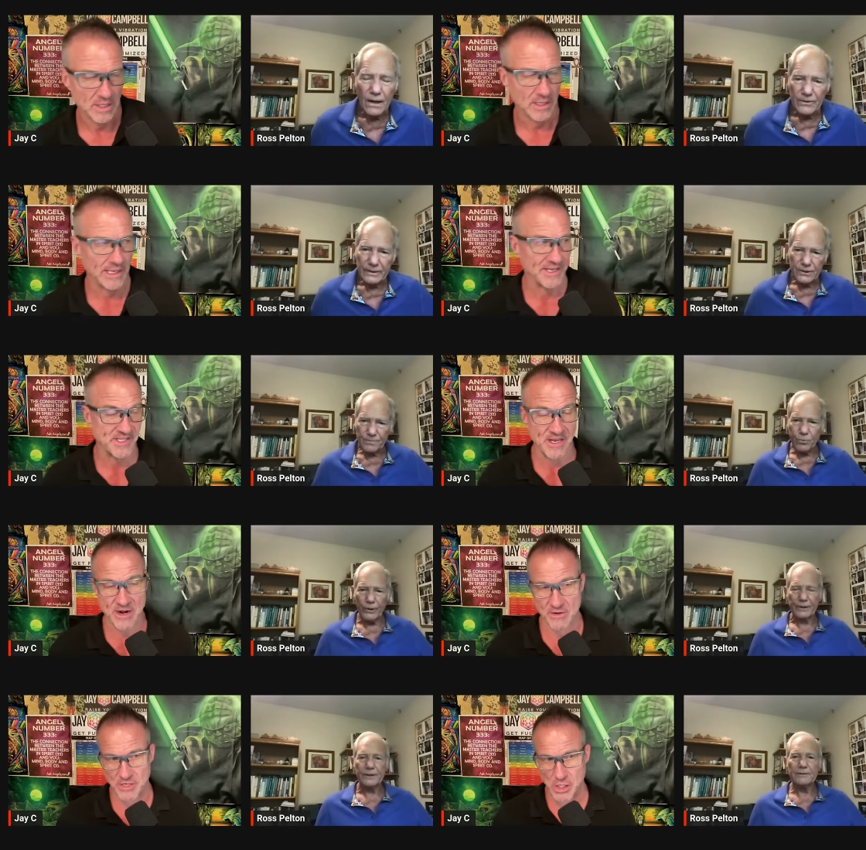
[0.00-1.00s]
Speaker 1: Okay, is
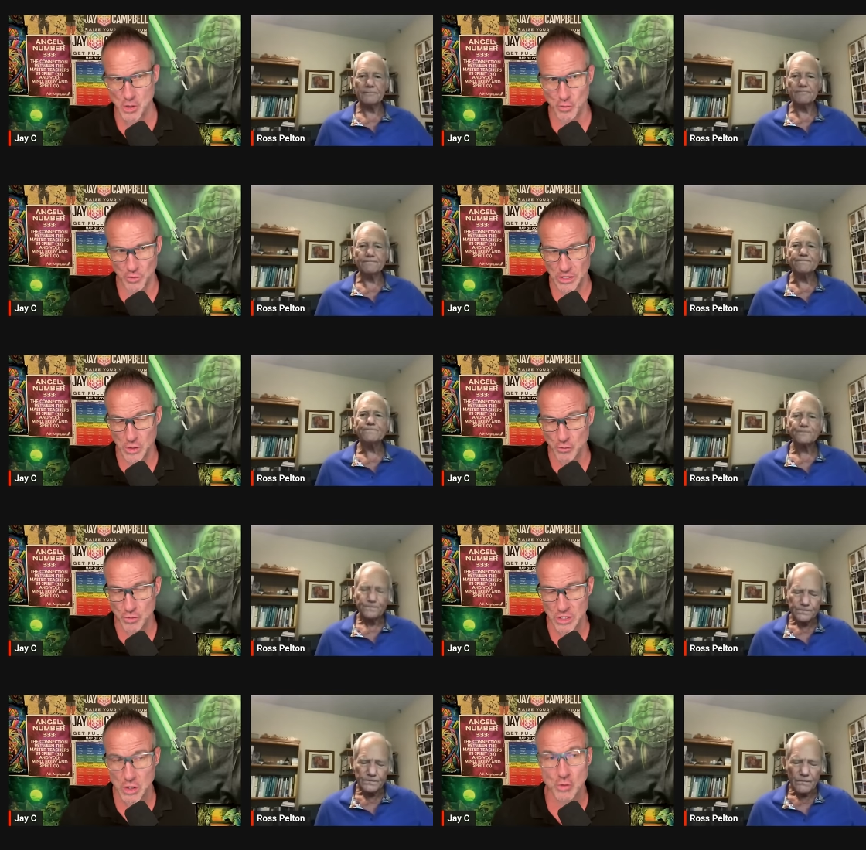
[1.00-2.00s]
there point. do you do you
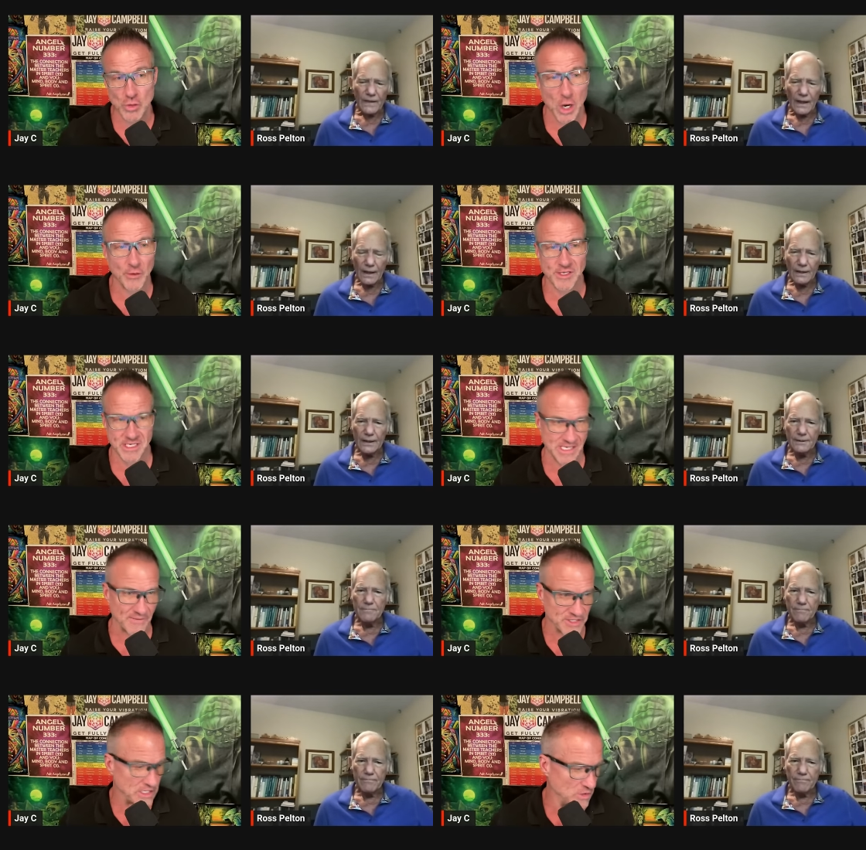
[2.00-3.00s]
do you notice because
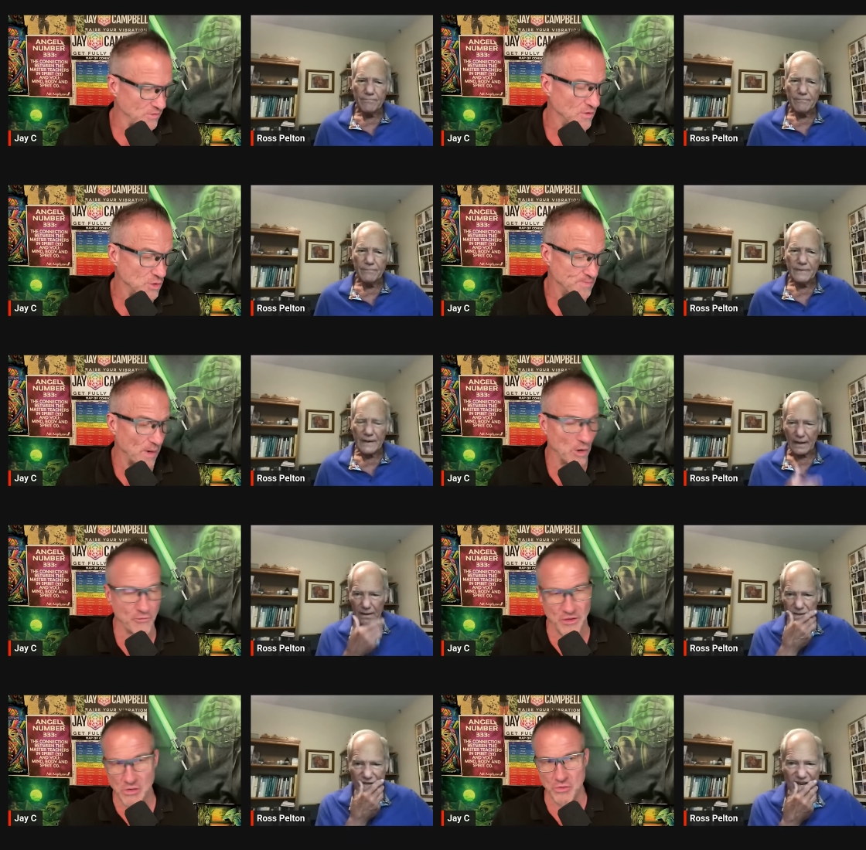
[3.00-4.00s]
obviously you use both yeah.
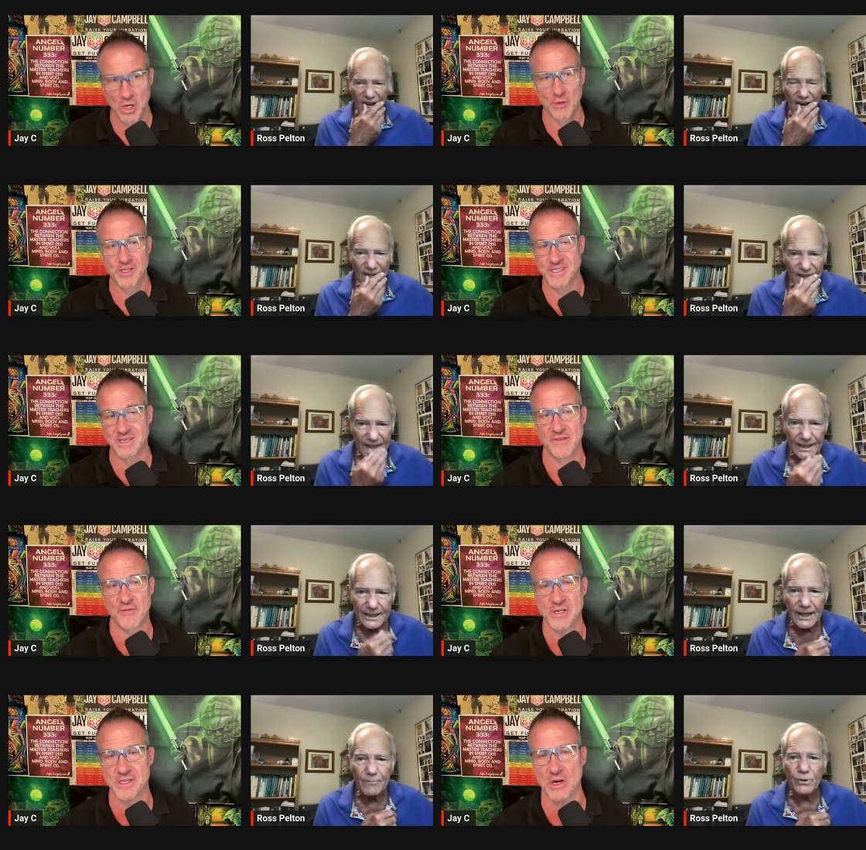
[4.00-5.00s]
do you notice the
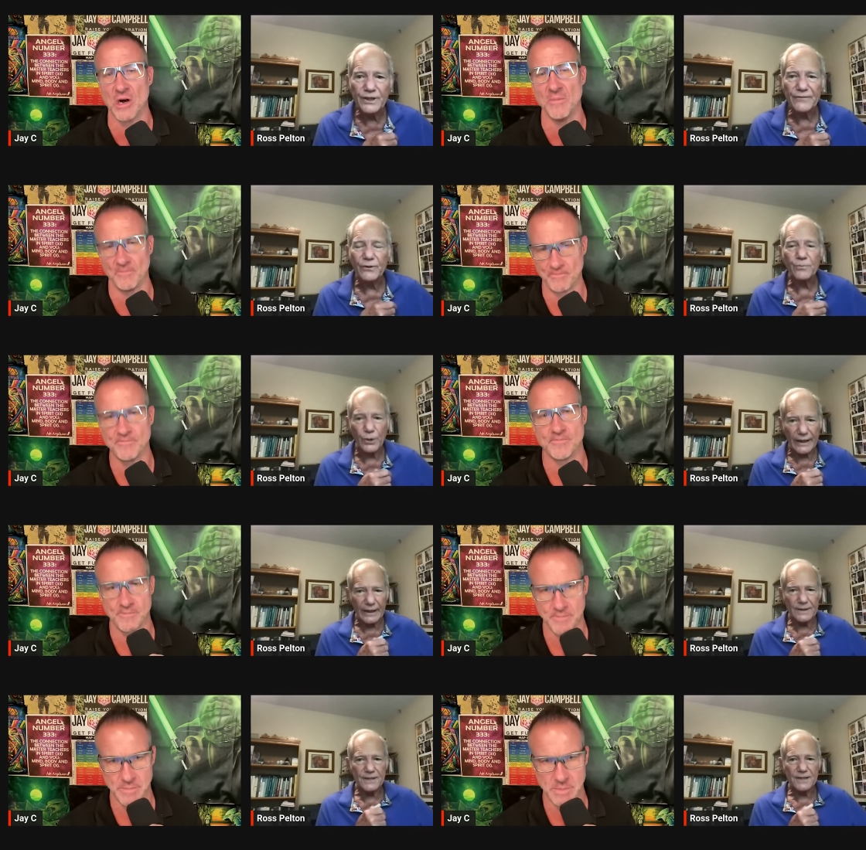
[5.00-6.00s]
difference a number of different
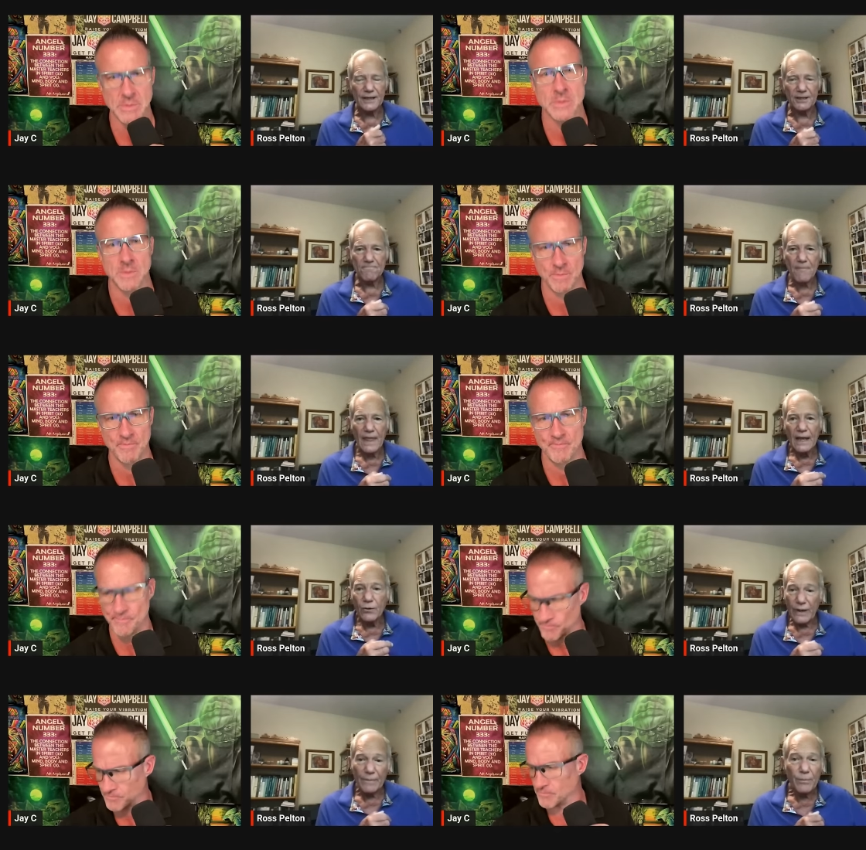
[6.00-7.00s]
Speaker 2: brands um,
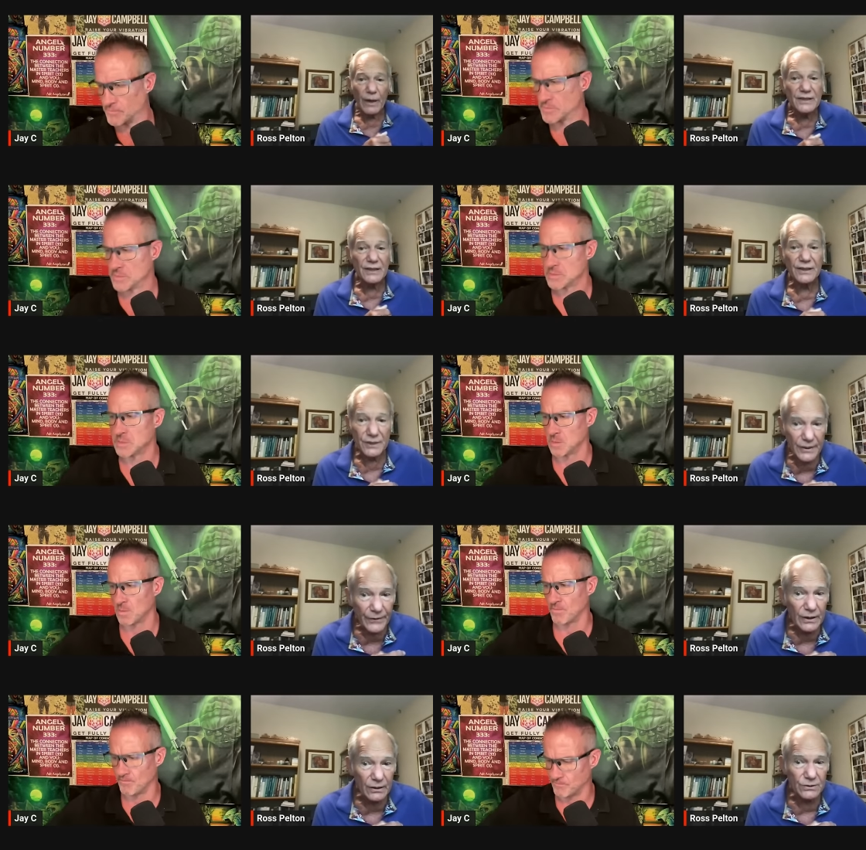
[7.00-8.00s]
rapamycin is a
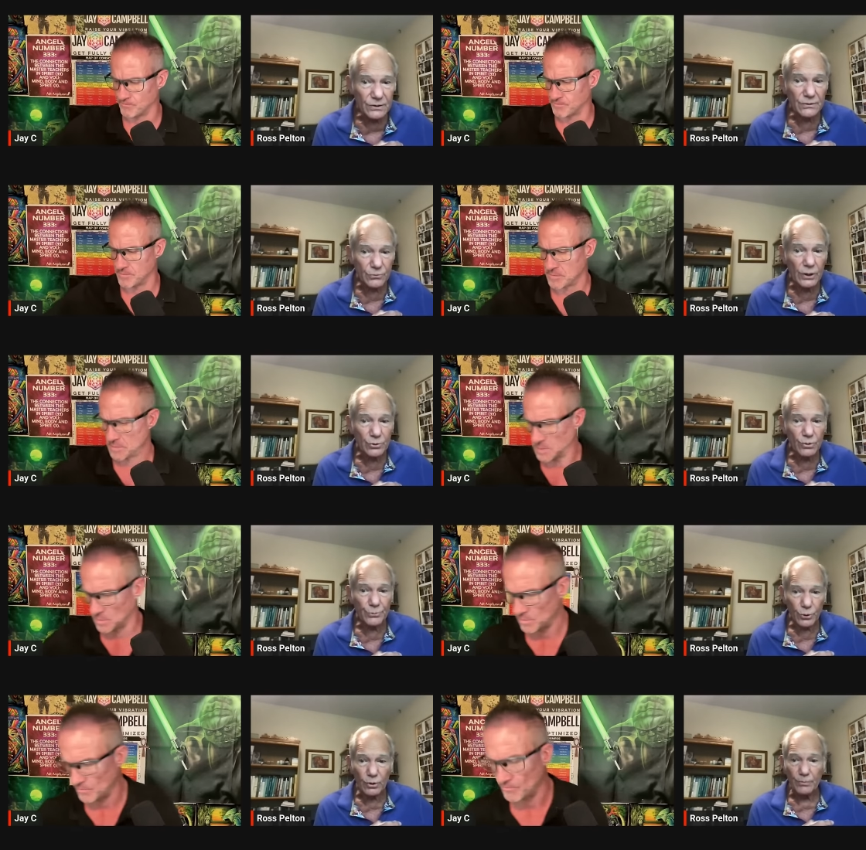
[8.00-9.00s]
difficult drug to
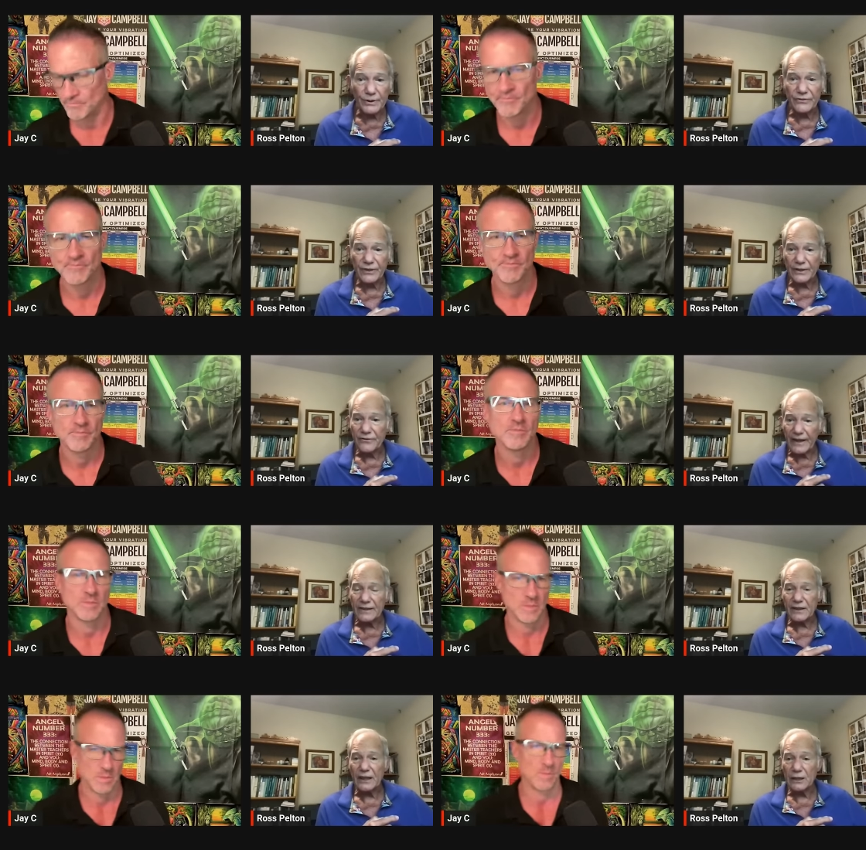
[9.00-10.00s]
absorb. It's it's
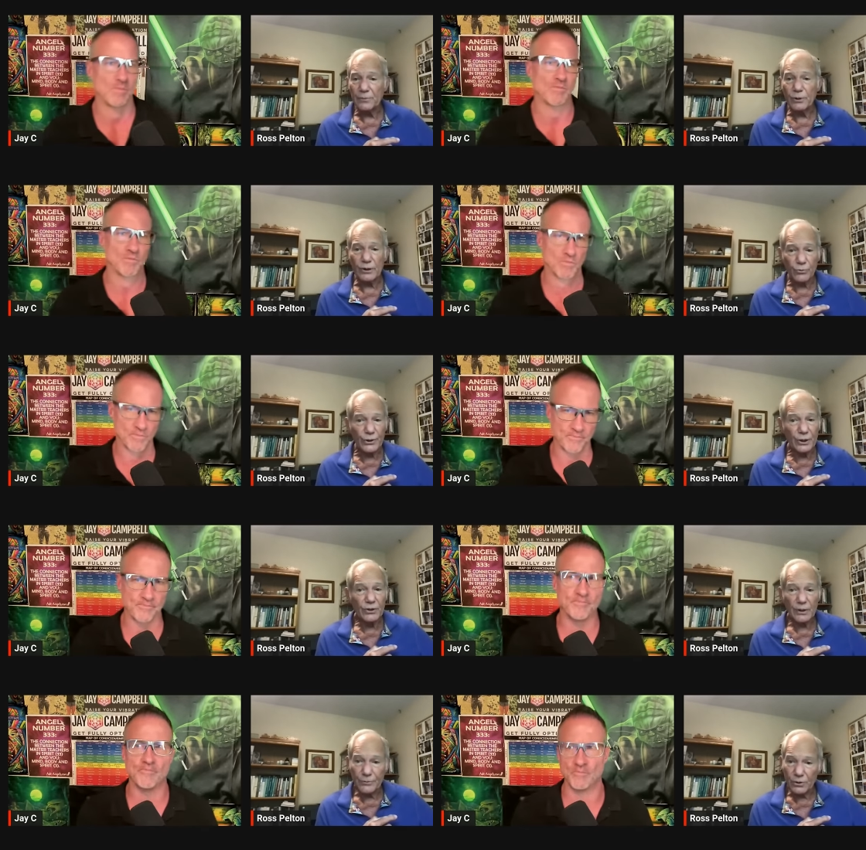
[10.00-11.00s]
fat soluble, and we
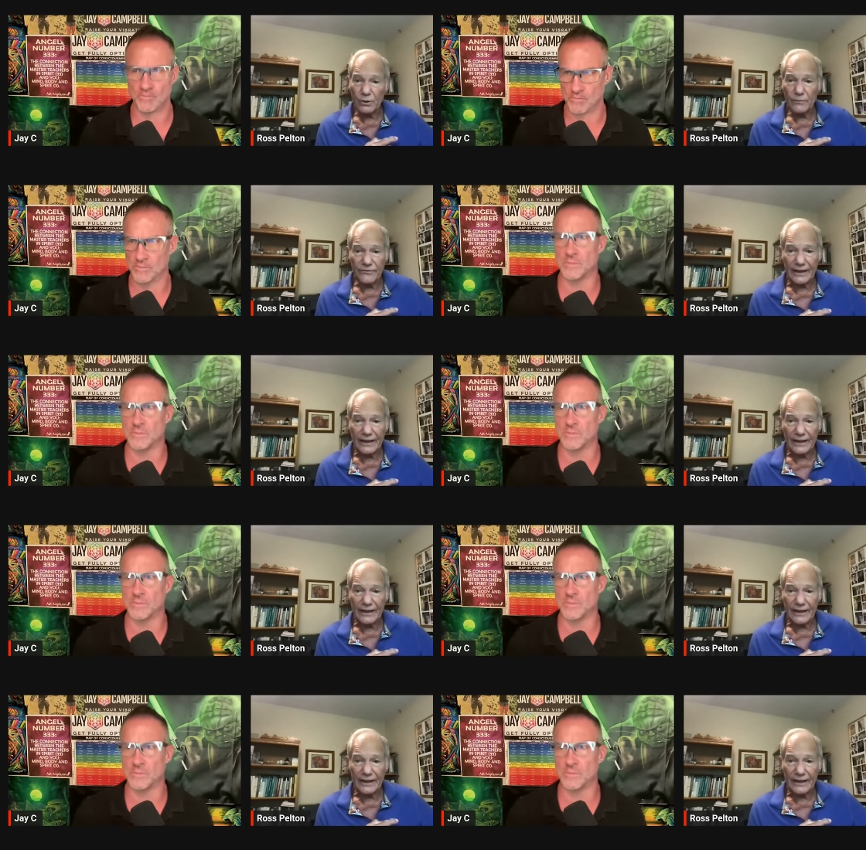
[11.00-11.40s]
don't absorb